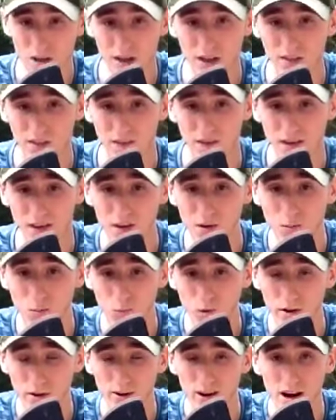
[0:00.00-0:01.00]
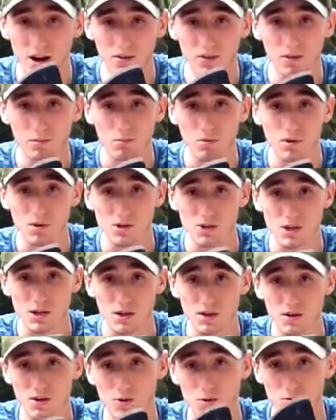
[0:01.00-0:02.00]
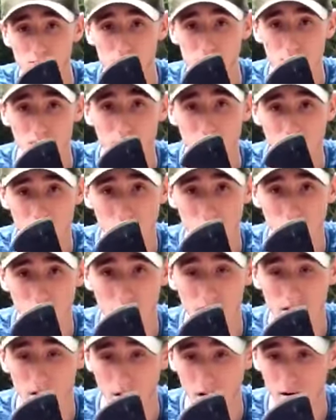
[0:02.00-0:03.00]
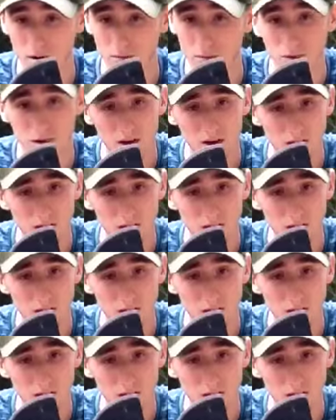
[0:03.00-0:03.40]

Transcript: and then when you're out in the bush and you start to depend on them,